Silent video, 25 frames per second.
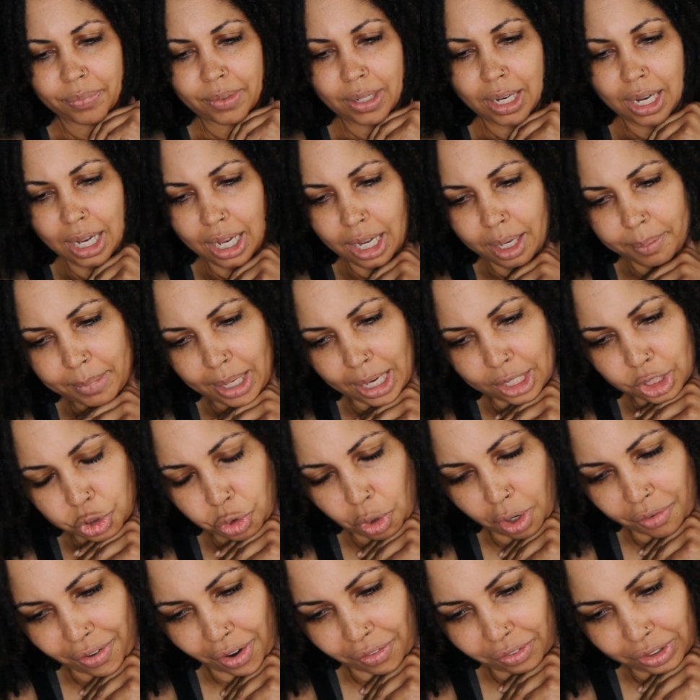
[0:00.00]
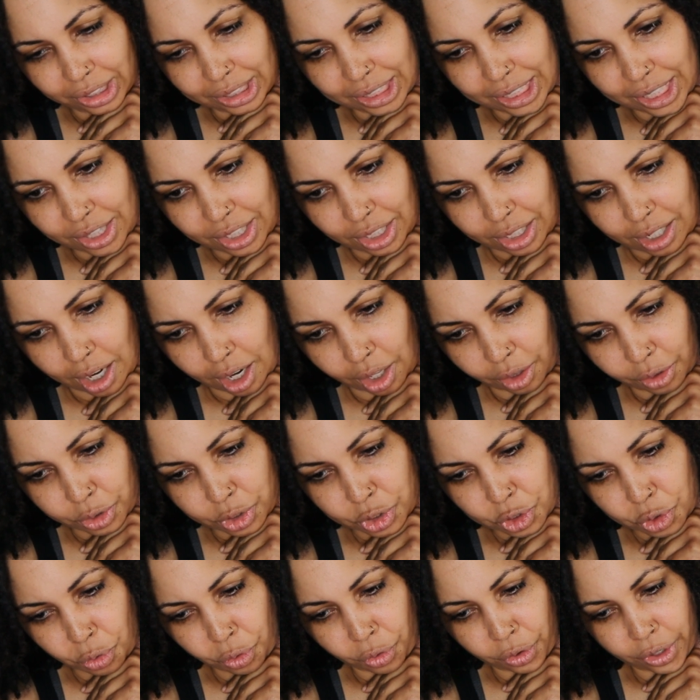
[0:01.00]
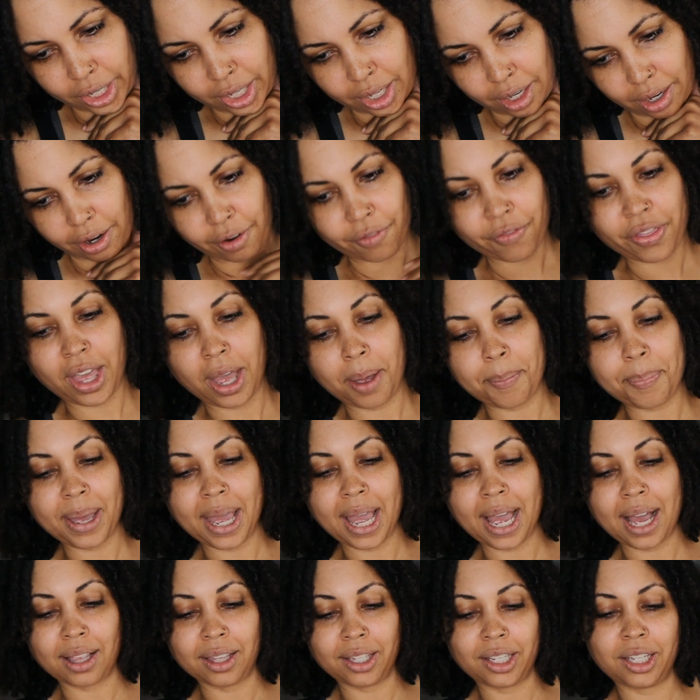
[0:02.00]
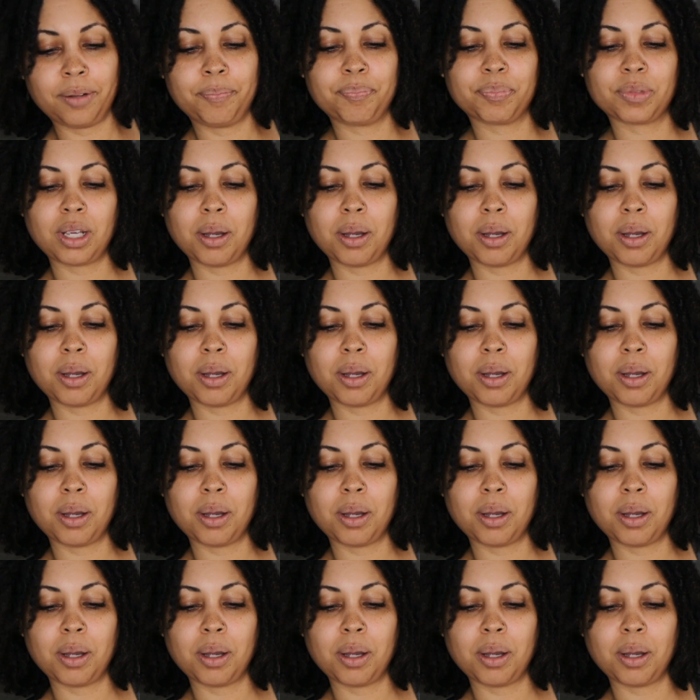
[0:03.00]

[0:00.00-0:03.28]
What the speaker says: I'm not sure if I really need the color story of that palette,